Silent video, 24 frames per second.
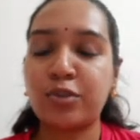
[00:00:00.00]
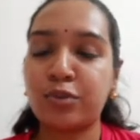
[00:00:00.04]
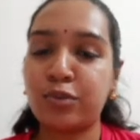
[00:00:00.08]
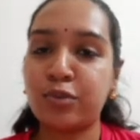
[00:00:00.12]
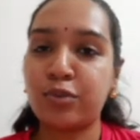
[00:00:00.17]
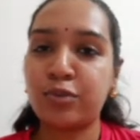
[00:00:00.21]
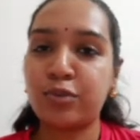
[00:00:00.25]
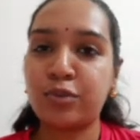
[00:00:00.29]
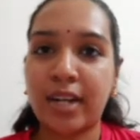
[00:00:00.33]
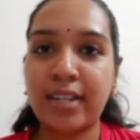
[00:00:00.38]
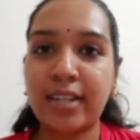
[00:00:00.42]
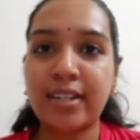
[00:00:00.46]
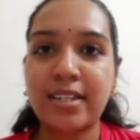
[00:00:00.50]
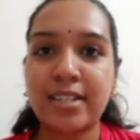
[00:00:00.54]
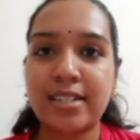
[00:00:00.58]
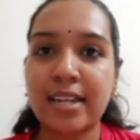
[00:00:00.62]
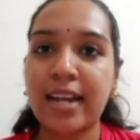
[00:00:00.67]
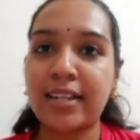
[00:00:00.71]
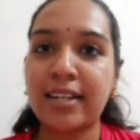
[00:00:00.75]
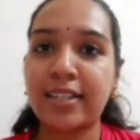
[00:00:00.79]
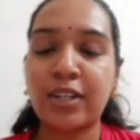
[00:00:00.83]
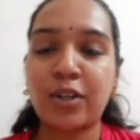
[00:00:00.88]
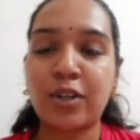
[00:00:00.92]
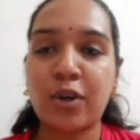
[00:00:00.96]

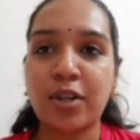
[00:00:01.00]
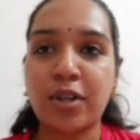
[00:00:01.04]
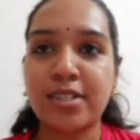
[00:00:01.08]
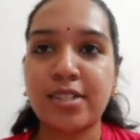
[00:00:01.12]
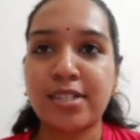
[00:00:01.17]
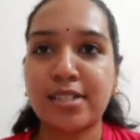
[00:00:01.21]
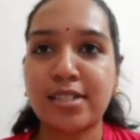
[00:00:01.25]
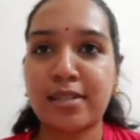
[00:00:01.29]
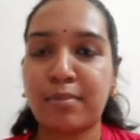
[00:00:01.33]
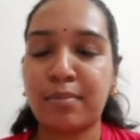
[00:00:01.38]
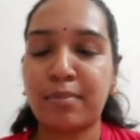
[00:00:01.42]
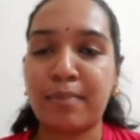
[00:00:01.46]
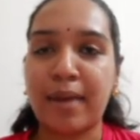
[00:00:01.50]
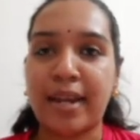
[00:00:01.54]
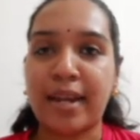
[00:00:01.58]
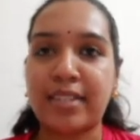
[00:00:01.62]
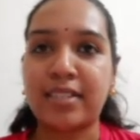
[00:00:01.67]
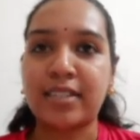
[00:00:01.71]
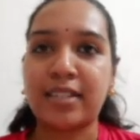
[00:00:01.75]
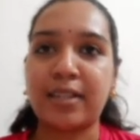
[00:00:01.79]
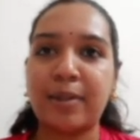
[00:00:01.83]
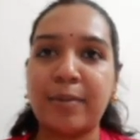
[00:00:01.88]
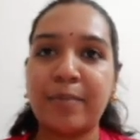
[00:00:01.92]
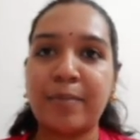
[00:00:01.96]
understand the concept
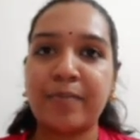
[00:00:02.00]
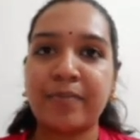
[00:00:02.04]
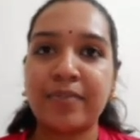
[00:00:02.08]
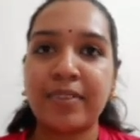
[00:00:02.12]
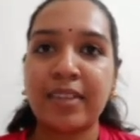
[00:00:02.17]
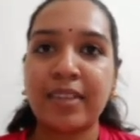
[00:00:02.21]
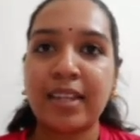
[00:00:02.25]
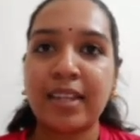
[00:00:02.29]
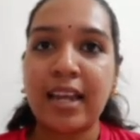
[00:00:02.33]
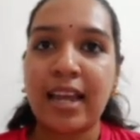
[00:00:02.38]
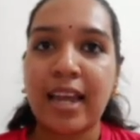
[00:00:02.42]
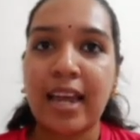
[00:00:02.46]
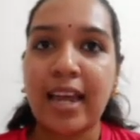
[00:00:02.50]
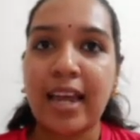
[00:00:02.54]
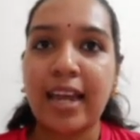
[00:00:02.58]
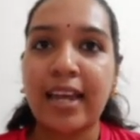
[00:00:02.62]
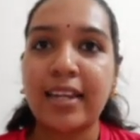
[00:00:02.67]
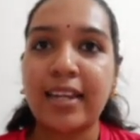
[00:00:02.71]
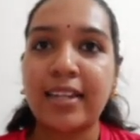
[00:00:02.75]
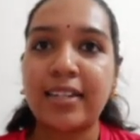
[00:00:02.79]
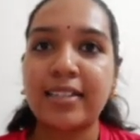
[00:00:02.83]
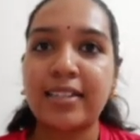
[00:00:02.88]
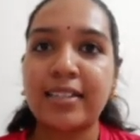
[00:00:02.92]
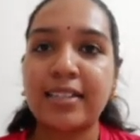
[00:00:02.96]
better,
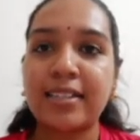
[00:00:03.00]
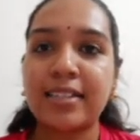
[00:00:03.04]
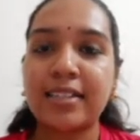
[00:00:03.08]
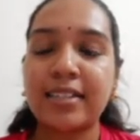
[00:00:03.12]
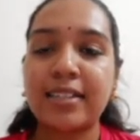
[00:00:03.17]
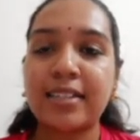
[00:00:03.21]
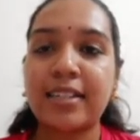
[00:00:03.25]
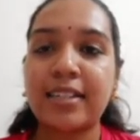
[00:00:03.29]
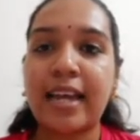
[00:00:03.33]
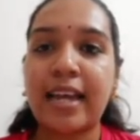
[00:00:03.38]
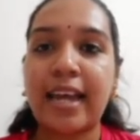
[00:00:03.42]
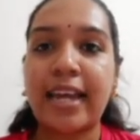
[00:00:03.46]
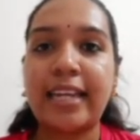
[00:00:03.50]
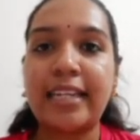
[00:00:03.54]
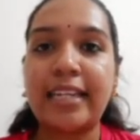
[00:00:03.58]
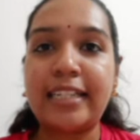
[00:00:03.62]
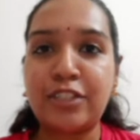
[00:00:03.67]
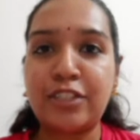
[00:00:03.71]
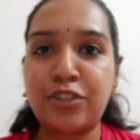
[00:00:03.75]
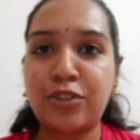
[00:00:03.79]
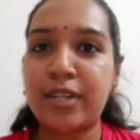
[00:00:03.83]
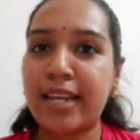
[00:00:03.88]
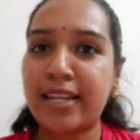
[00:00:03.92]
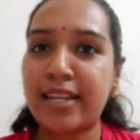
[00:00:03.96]
and in
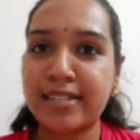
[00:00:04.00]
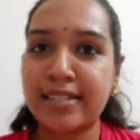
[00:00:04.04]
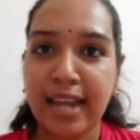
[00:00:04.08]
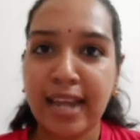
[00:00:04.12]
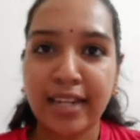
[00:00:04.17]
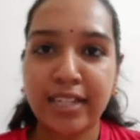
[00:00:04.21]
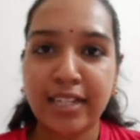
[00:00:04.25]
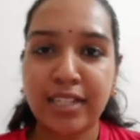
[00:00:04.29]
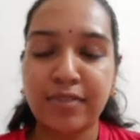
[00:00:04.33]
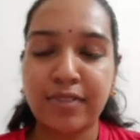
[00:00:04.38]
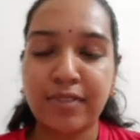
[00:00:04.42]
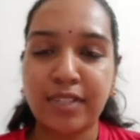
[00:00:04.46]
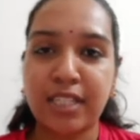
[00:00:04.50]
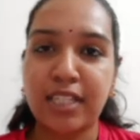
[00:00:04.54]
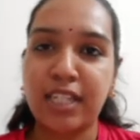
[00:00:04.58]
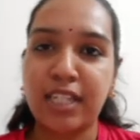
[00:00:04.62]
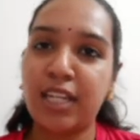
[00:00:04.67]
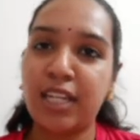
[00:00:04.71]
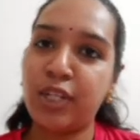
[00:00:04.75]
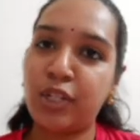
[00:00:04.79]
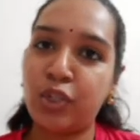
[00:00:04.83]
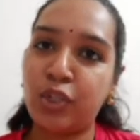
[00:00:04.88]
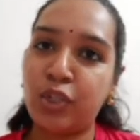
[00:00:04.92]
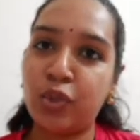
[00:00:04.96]
today's
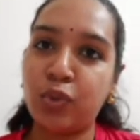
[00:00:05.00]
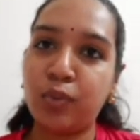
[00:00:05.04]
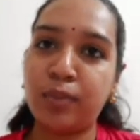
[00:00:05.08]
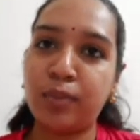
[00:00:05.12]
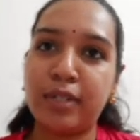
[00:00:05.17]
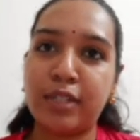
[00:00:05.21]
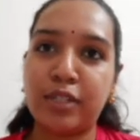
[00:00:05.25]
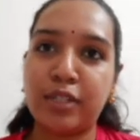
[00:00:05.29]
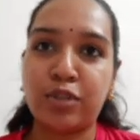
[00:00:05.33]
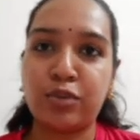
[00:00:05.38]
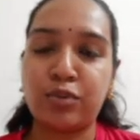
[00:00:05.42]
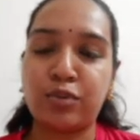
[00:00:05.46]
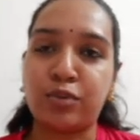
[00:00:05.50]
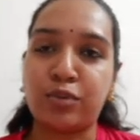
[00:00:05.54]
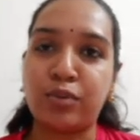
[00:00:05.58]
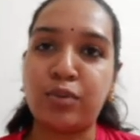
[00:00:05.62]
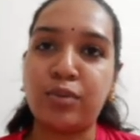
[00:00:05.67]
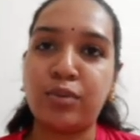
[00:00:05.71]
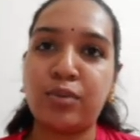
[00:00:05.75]
activity, you will do